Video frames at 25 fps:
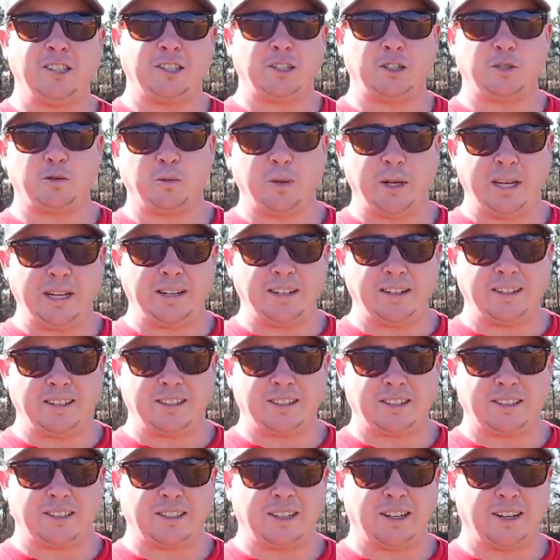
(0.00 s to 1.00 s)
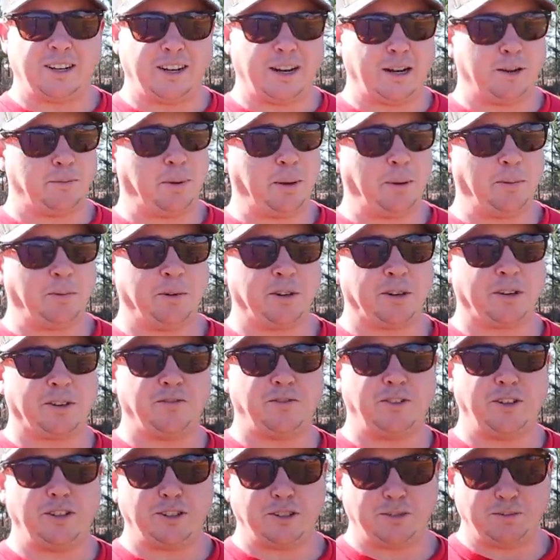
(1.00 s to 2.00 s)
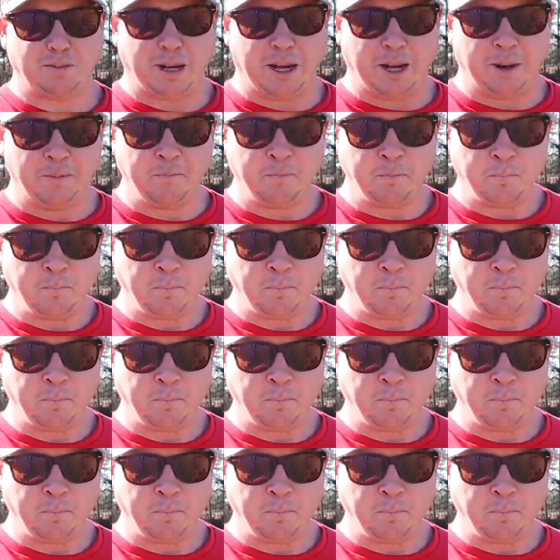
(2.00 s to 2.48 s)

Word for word: sweetness that a lot of people are confused about